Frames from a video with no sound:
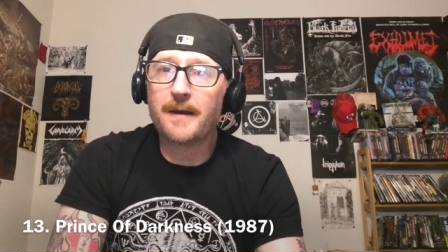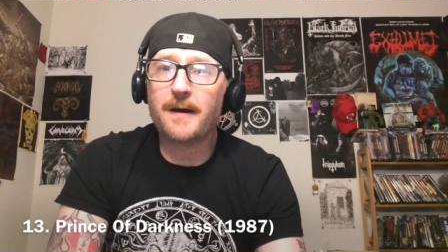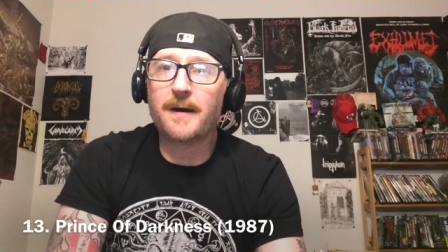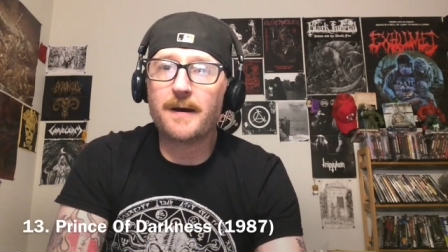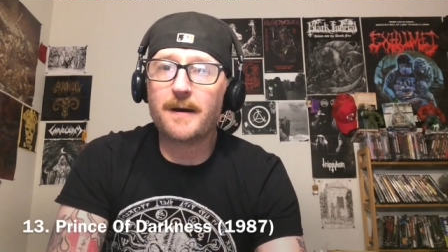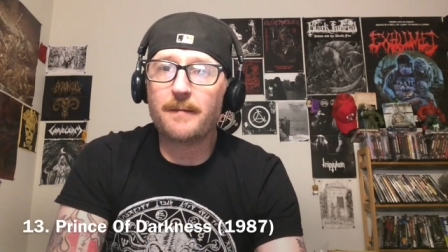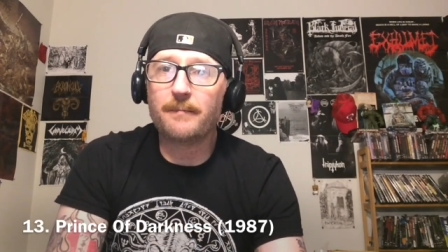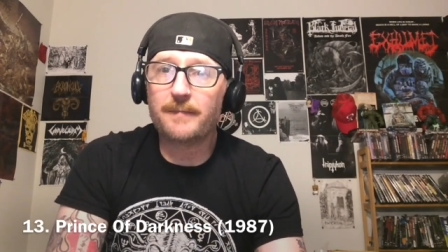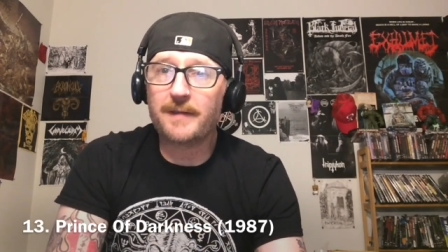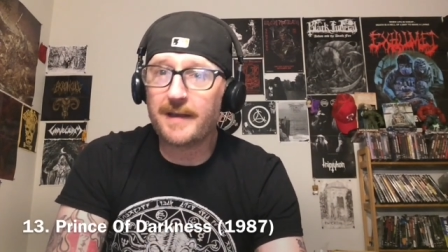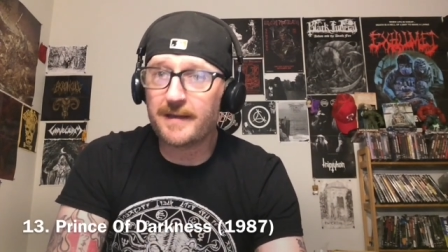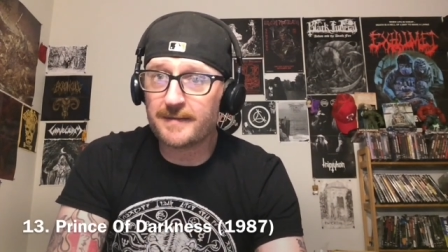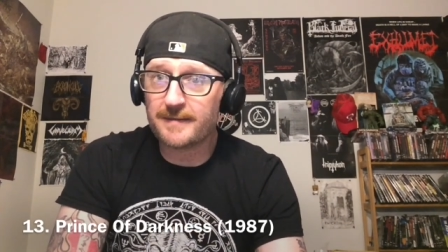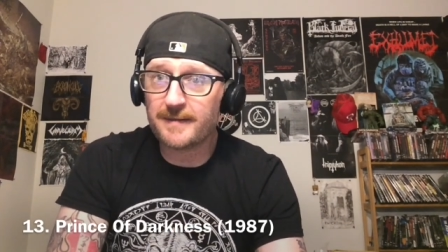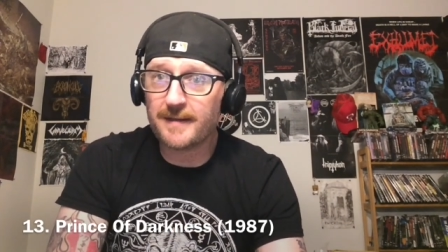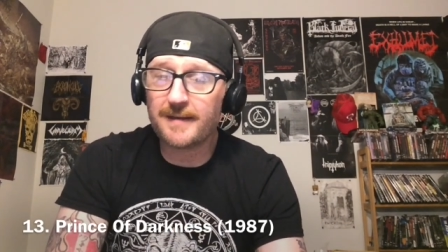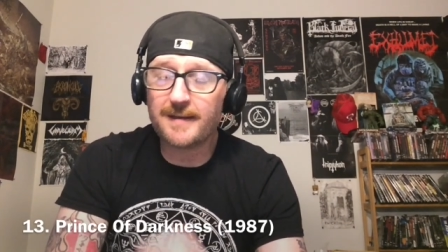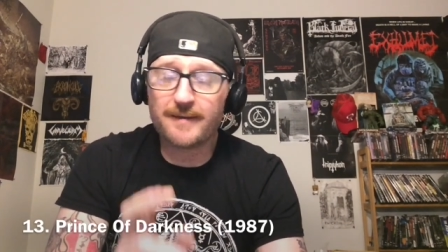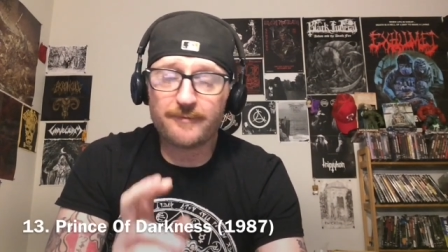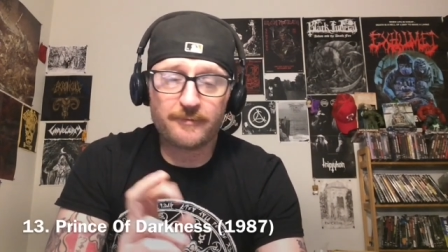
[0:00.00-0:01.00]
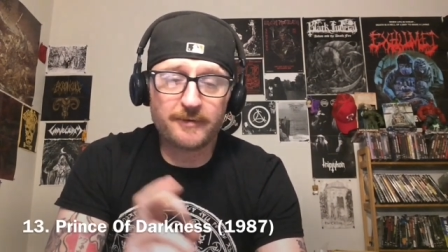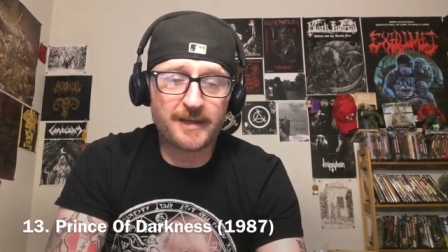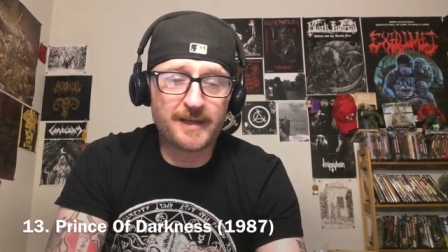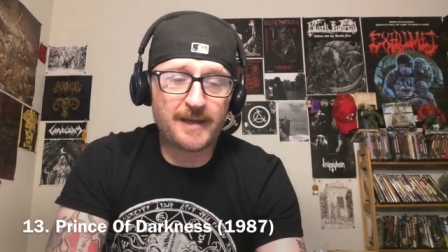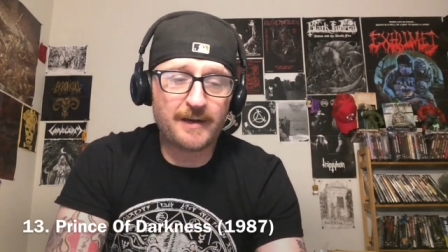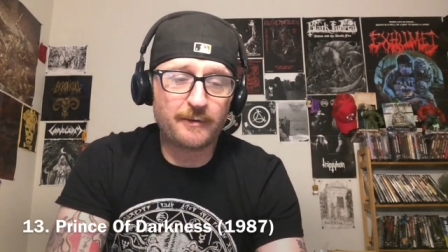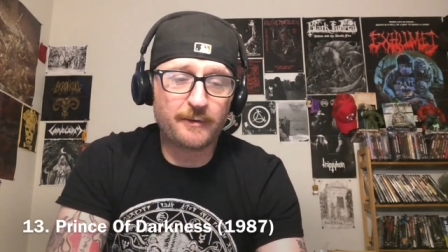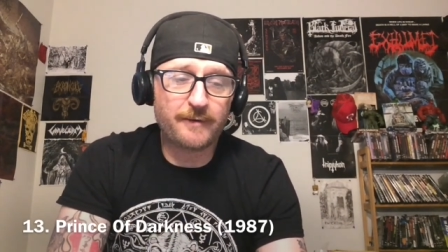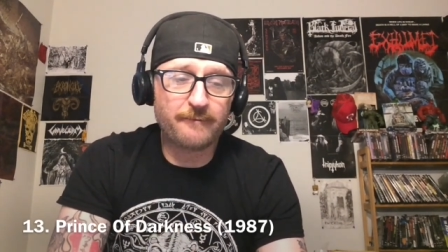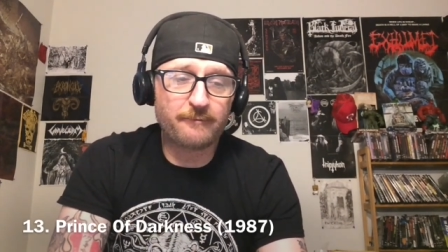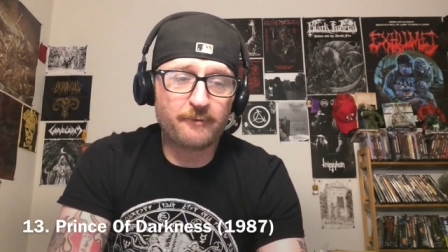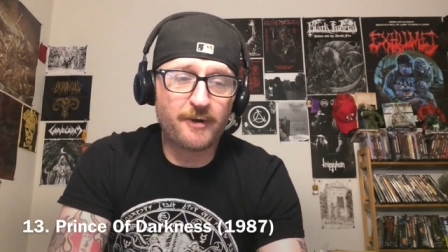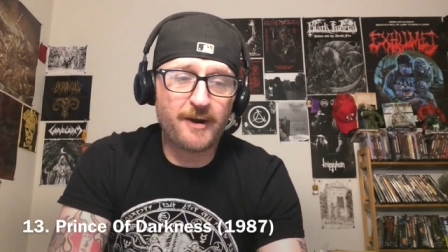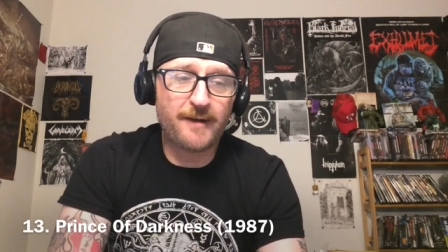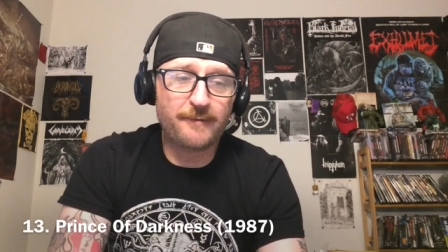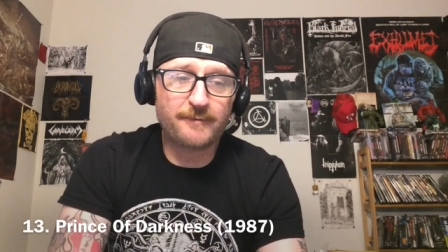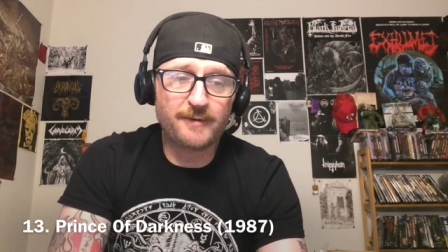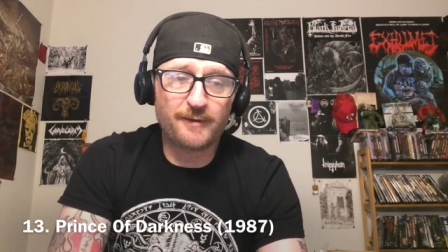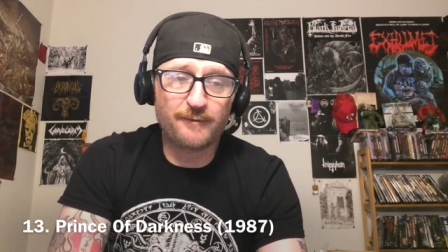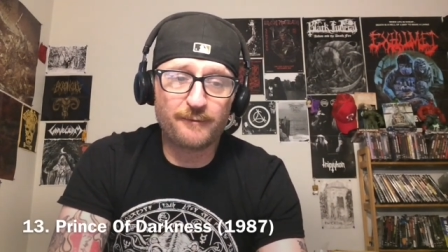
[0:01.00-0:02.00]
um, yes, I definitely get a
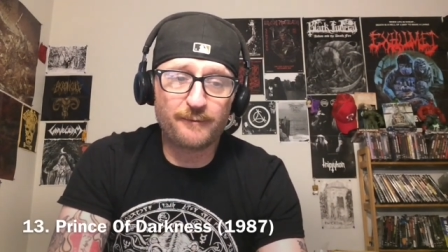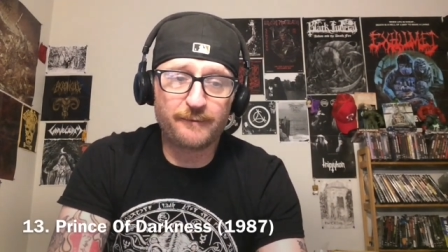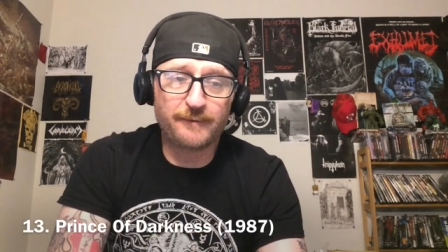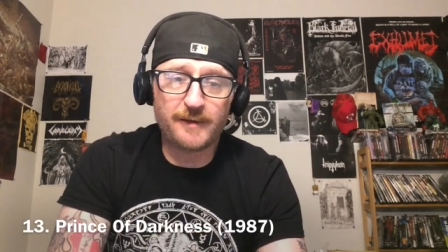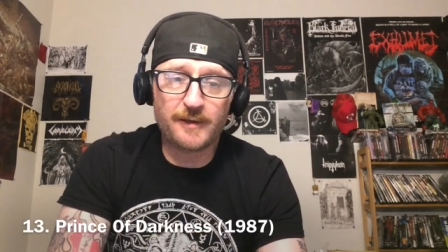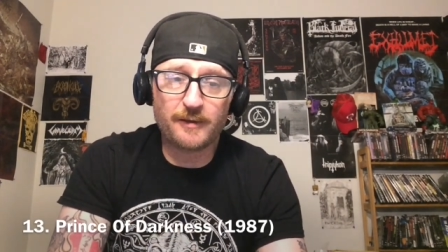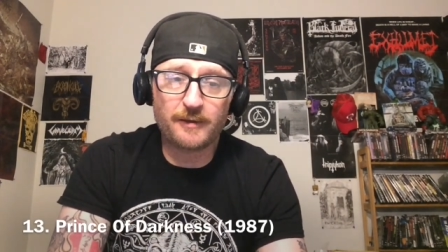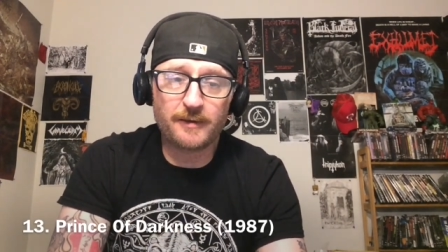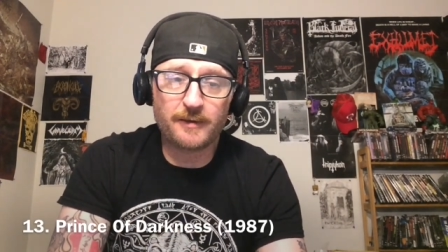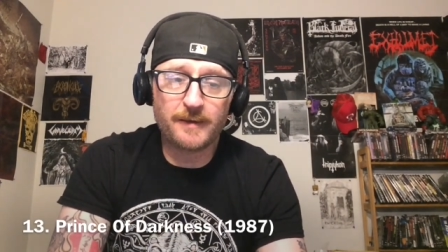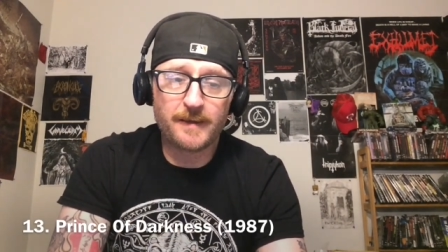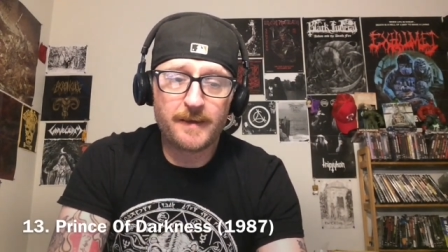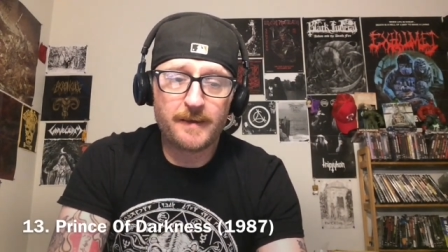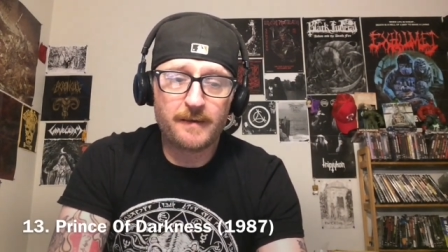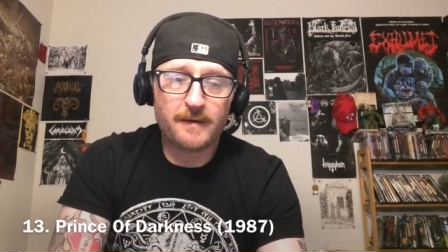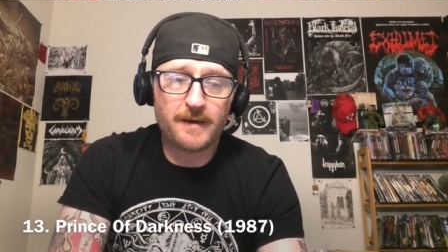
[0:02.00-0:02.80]
Lovecraftian feel.